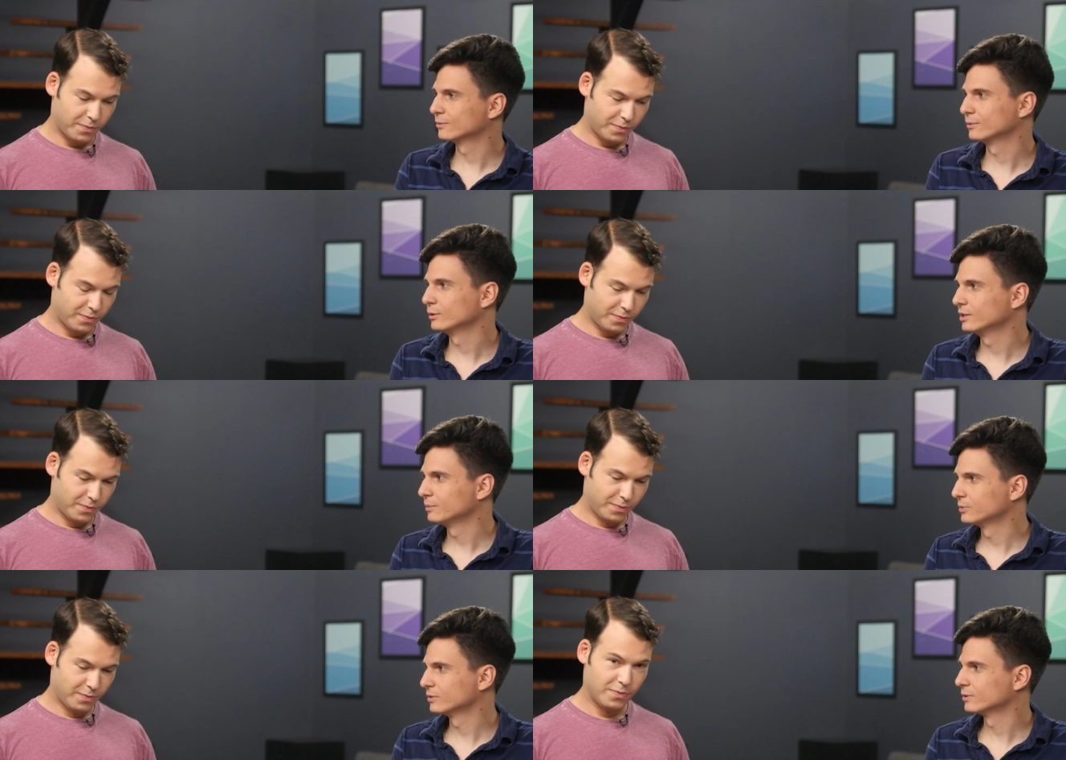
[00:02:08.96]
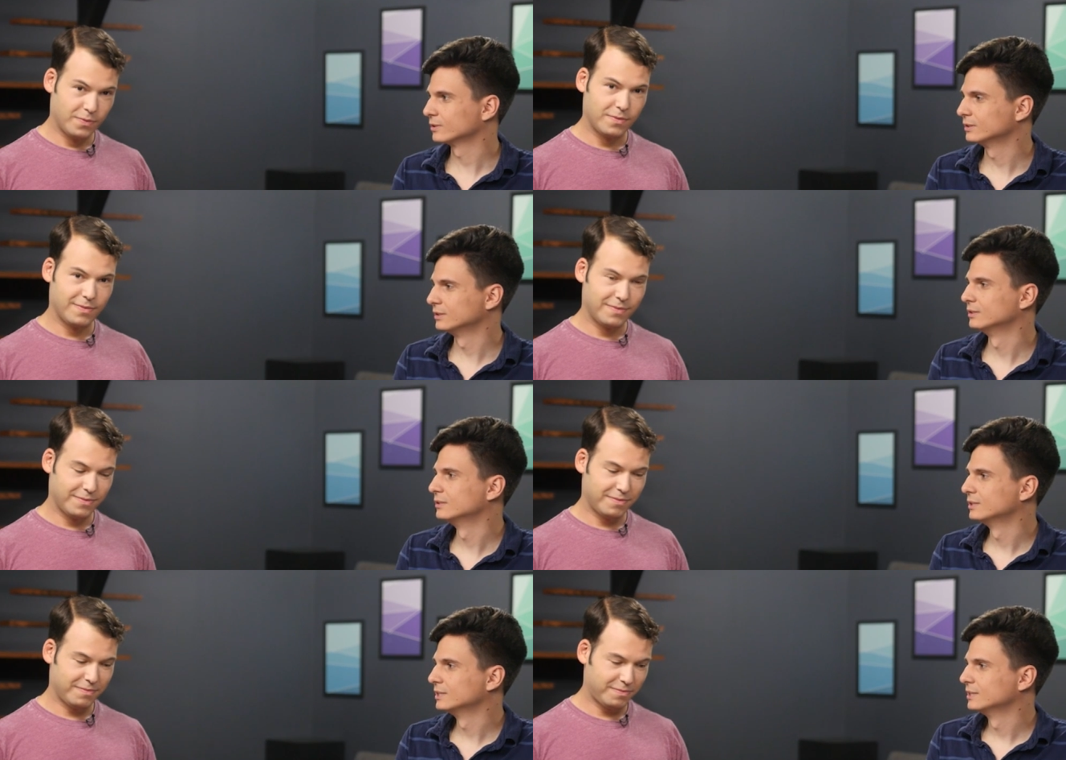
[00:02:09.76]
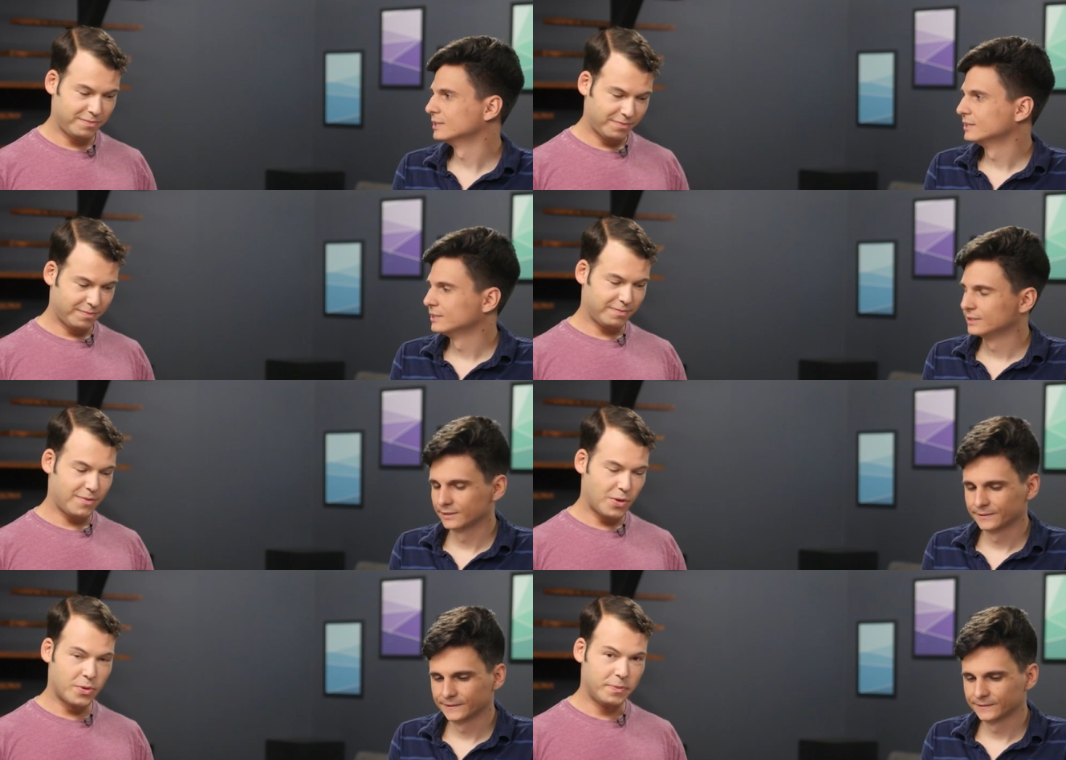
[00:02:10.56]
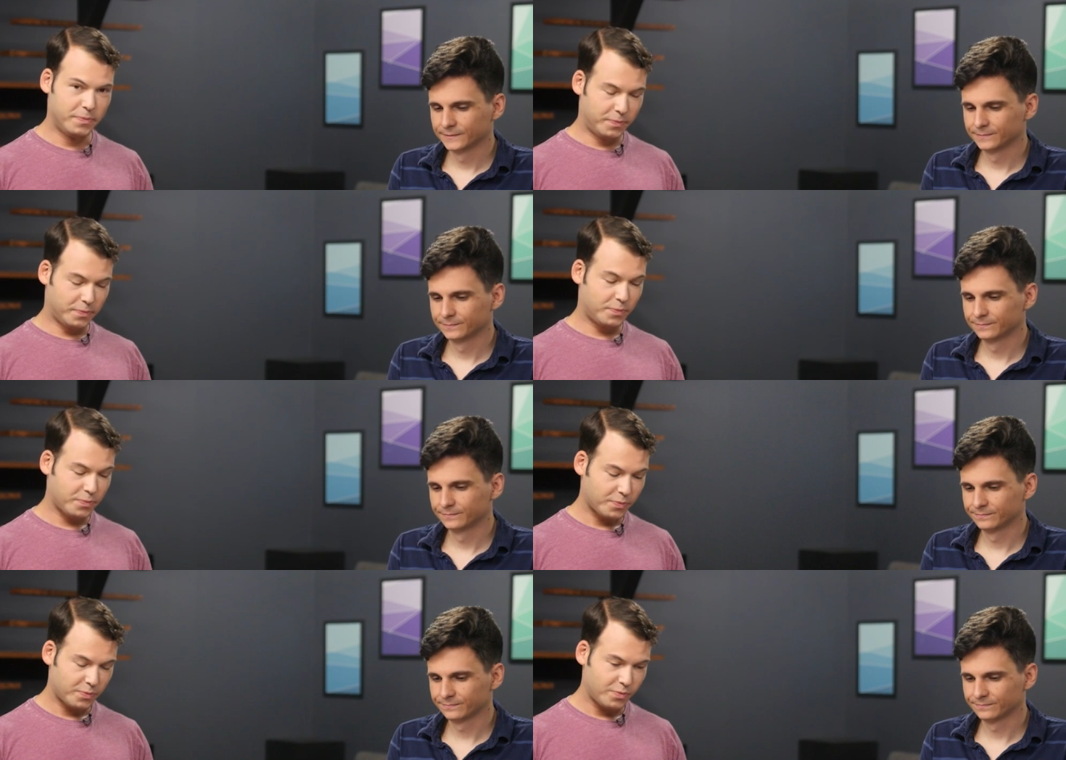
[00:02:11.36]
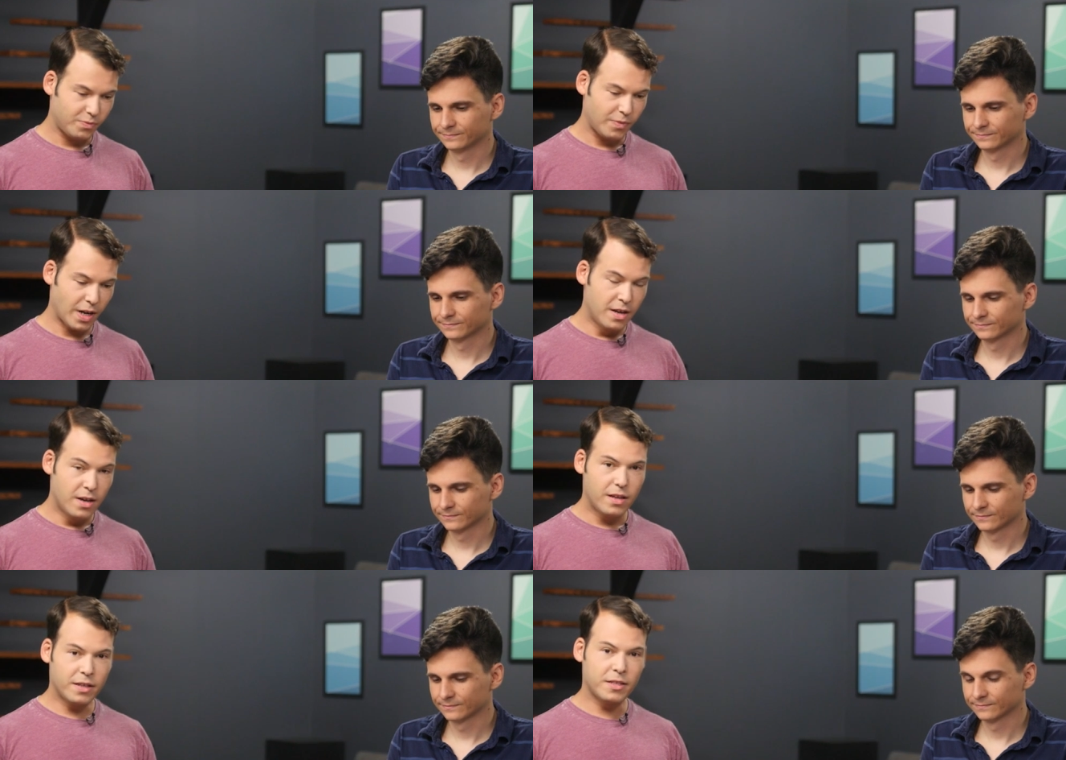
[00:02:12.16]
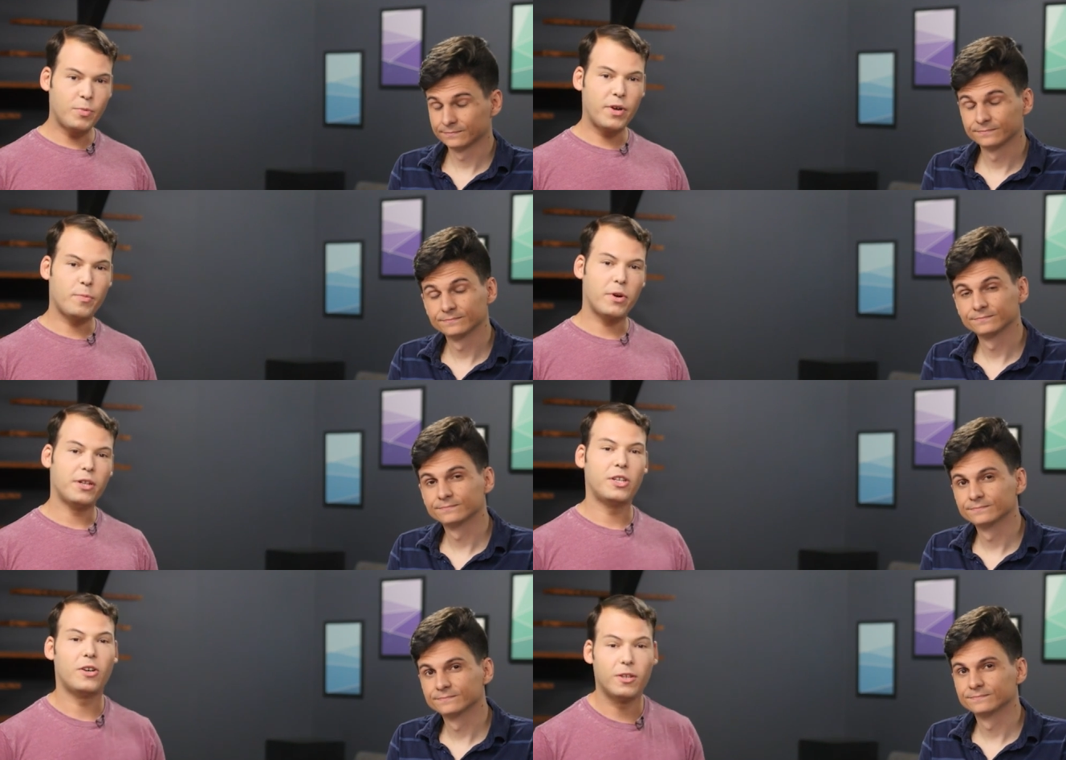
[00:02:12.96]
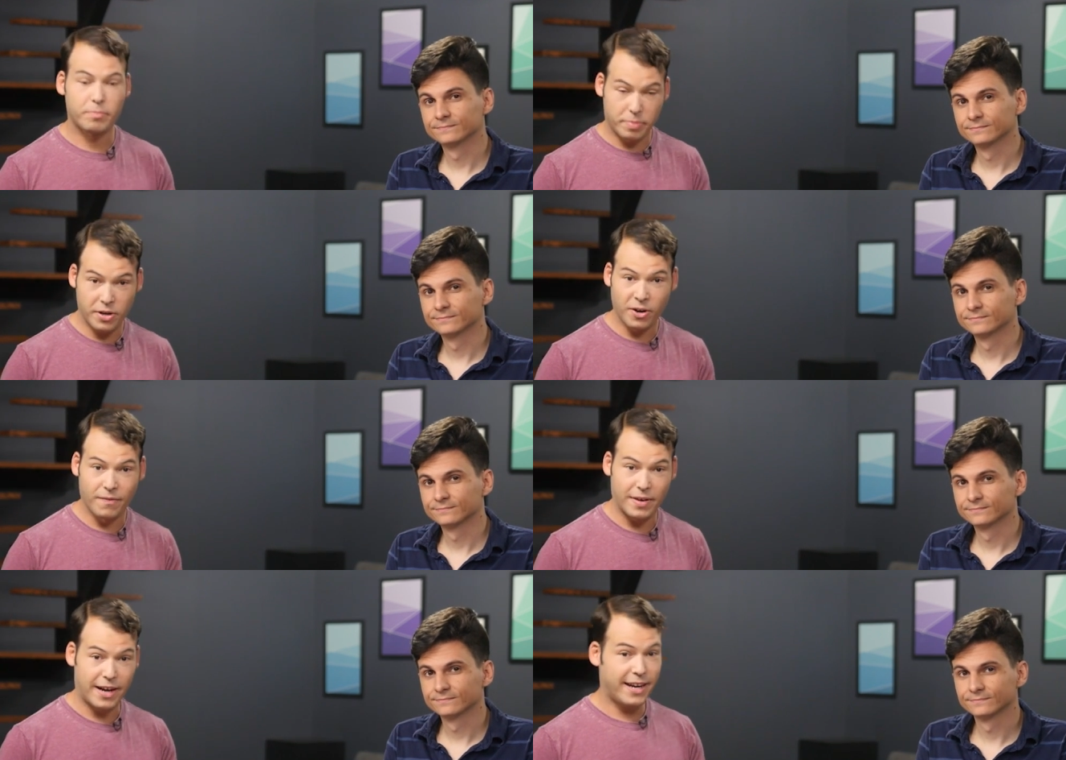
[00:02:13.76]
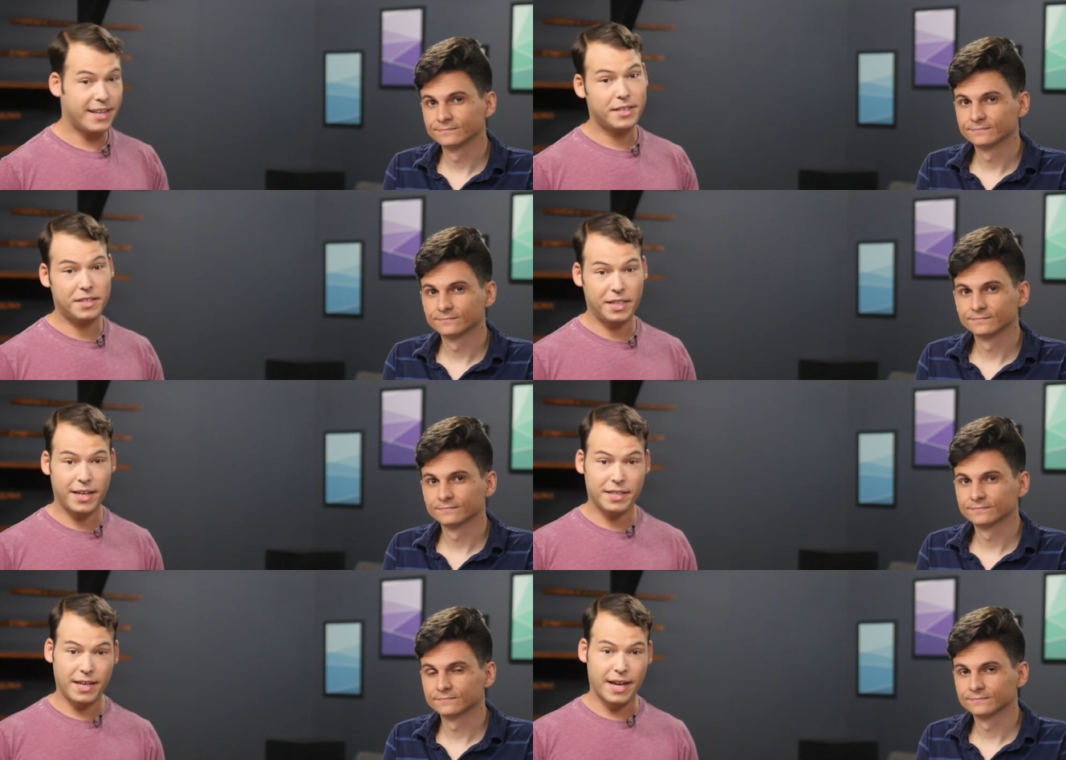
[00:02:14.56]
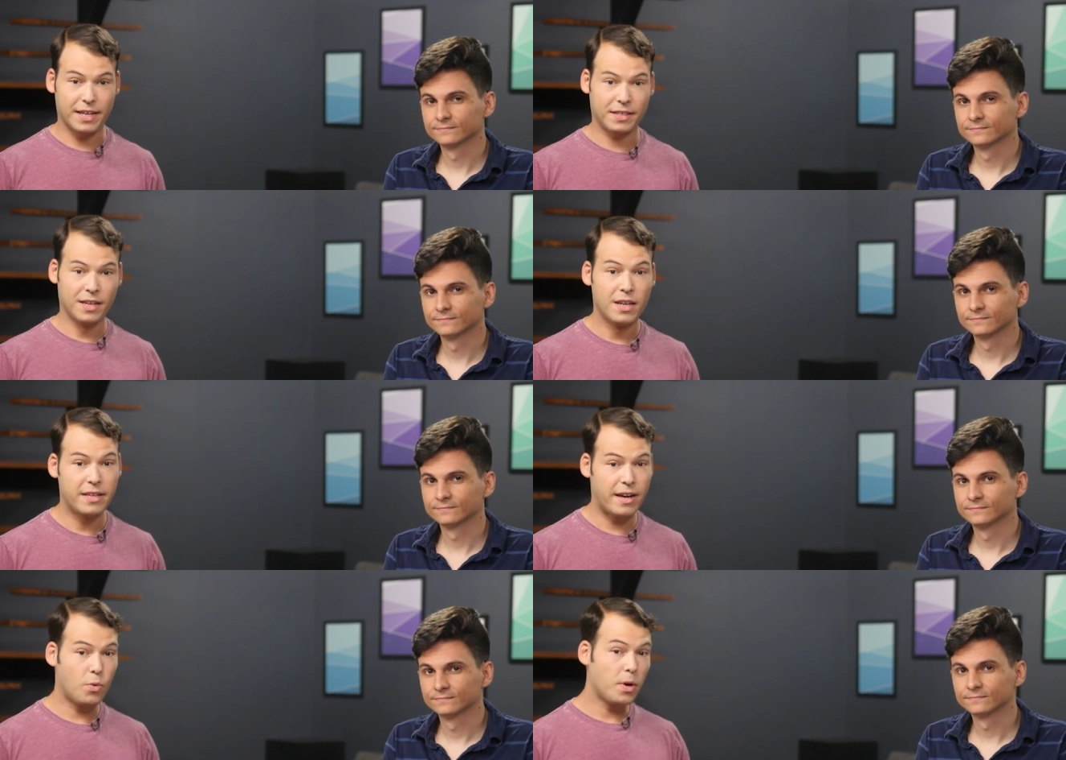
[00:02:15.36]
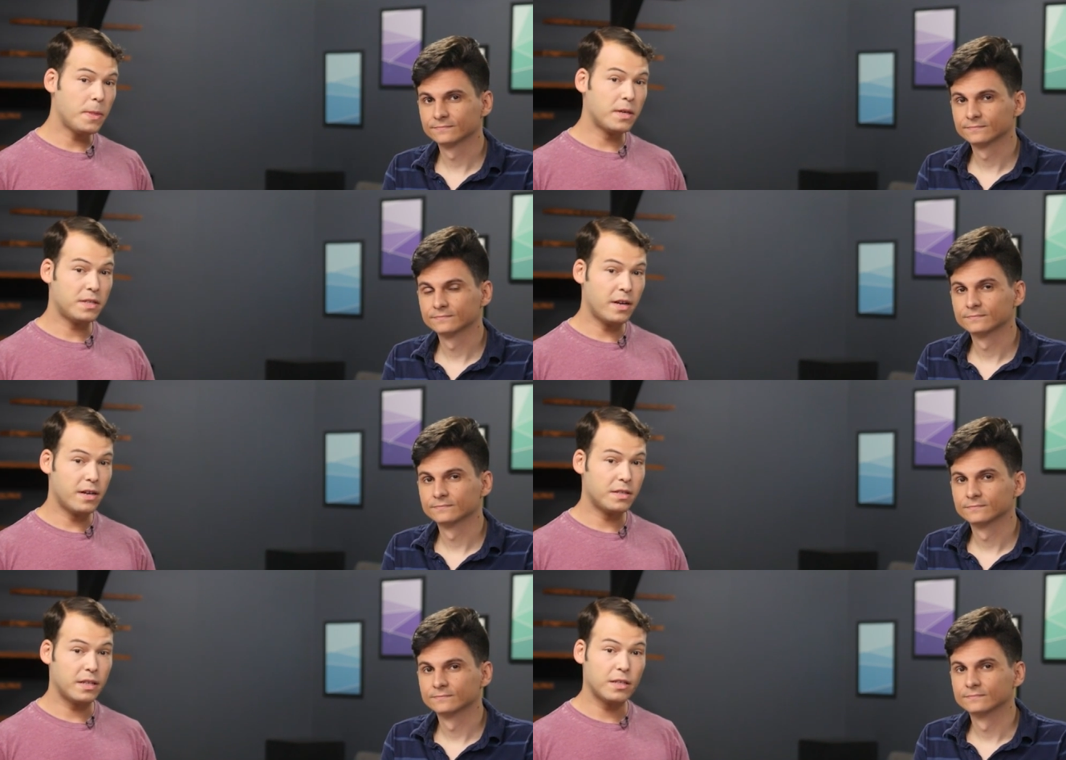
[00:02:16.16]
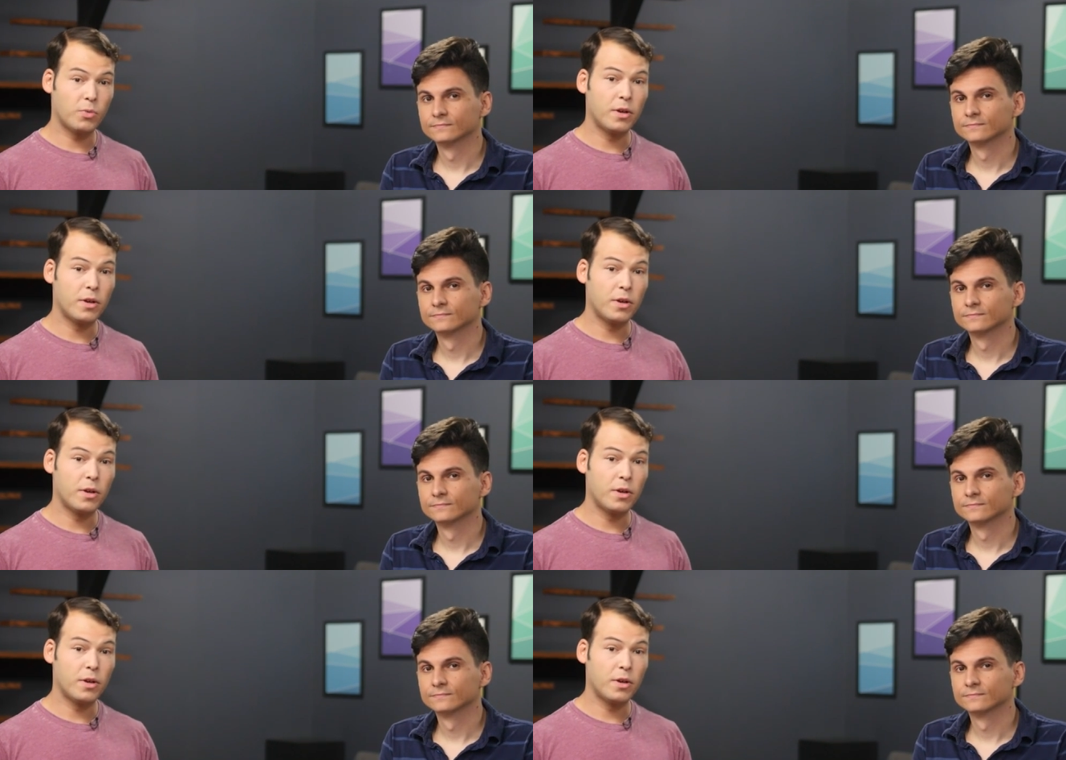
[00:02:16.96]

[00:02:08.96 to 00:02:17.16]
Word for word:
Speaker 1: total ellipse of the heart.
Speaker 2: Cool. Mm -hmm. Next up, we have a project called Purify CSS. Now, what this does is